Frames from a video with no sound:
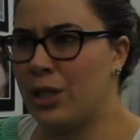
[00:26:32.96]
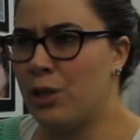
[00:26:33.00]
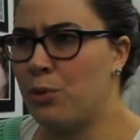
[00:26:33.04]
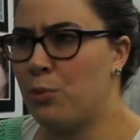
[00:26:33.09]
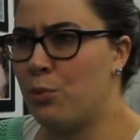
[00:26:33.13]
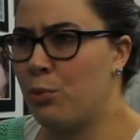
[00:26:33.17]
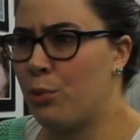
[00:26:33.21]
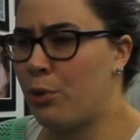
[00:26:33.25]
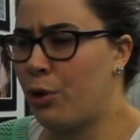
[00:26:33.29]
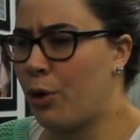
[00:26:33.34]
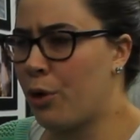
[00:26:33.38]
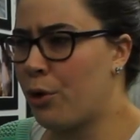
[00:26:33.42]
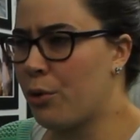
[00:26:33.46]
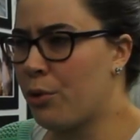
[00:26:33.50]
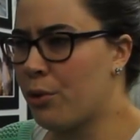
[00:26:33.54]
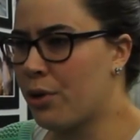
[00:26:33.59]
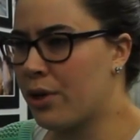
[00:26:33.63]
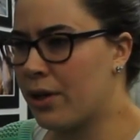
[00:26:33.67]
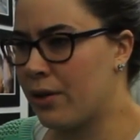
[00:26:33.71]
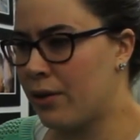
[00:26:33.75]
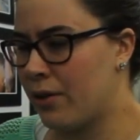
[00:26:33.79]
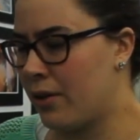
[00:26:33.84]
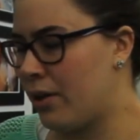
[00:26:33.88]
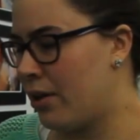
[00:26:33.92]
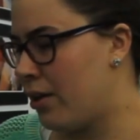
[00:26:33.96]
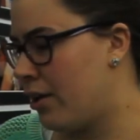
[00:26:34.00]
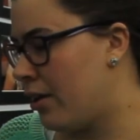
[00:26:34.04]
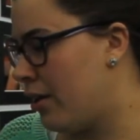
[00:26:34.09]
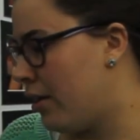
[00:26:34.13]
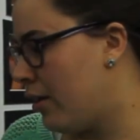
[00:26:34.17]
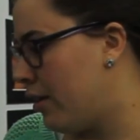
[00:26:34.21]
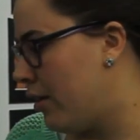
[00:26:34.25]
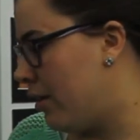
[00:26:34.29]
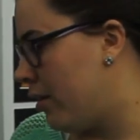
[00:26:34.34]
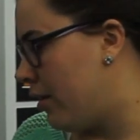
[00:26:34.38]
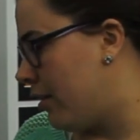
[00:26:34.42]
it broke,
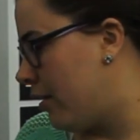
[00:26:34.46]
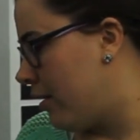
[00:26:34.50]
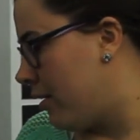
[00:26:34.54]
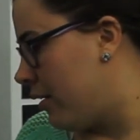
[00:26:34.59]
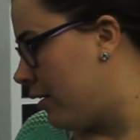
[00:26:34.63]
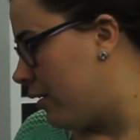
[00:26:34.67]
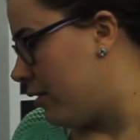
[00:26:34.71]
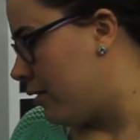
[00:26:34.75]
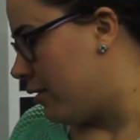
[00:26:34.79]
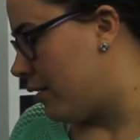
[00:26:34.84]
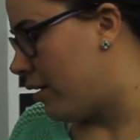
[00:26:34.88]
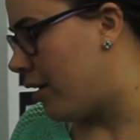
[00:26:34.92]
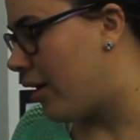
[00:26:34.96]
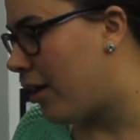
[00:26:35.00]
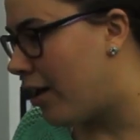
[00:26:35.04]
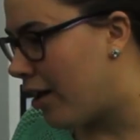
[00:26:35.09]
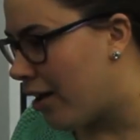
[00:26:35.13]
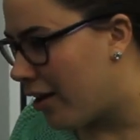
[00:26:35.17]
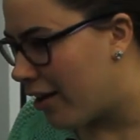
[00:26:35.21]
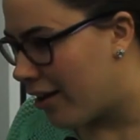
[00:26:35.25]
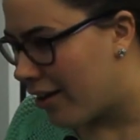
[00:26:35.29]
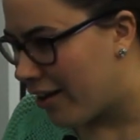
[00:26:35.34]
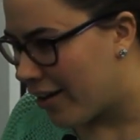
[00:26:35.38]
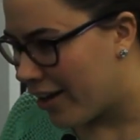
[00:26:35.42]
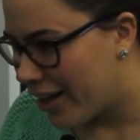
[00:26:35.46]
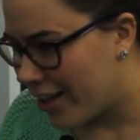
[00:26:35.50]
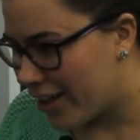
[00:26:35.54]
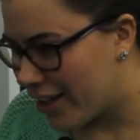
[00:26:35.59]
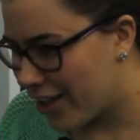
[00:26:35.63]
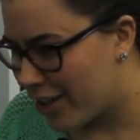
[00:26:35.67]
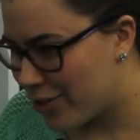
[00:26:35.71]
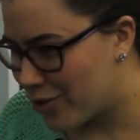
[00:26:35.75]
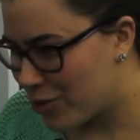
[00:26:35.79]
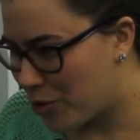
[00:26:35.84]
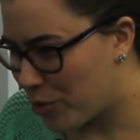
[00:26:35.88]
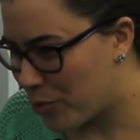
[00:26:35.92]
I
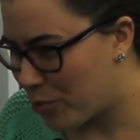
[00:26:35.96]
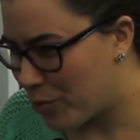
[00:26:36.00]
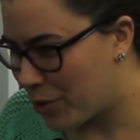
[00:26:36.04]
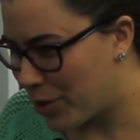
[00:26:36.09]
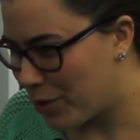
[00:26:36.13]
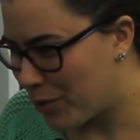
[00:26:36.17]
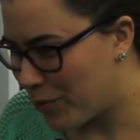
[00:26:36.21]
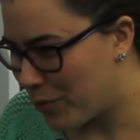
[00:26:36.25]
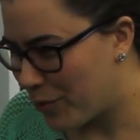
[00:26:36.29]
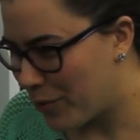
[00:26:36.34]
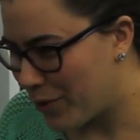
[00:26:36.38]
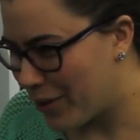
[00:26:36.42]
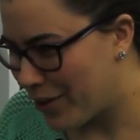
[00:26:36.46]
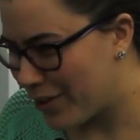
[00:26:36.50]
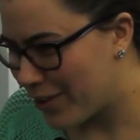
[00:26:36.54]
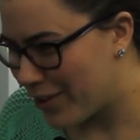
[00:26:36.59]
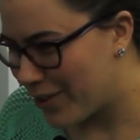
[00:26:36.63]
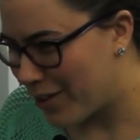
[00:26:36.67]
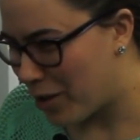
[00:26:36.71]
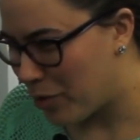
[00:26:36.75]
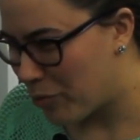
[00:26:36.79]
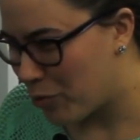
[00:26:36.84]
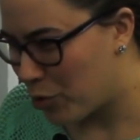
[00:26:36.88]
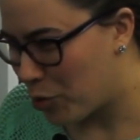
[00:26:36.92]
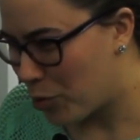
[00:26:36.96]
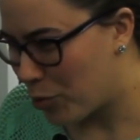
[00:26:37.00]
need some time to